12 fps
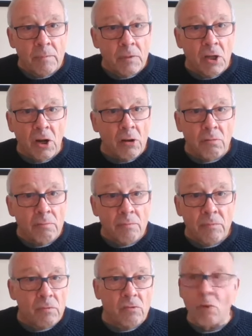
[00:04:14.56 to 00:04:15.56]
You know,
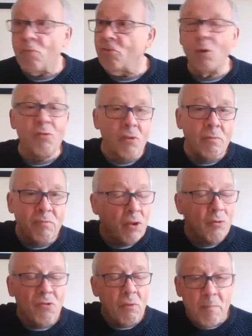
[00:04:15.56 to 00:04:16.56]
do
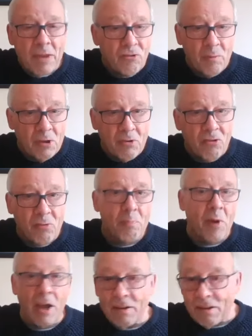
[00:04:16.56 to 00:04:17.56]
some measurements.
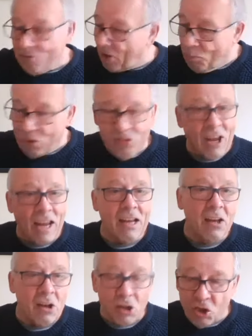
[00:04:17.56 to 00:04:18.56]
But we're
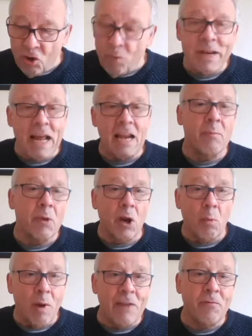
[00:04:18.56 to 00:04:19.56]
taking the human element
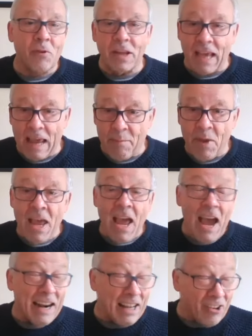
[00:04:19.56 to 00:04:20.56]
away from the game,
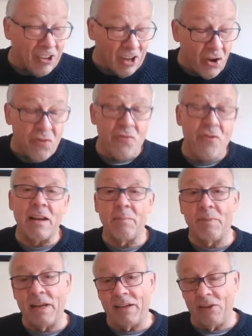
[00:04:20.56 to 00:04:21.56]
and it's
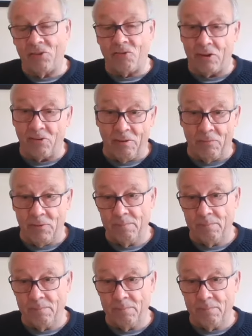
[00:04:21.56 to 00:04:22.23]
incredibly destructive.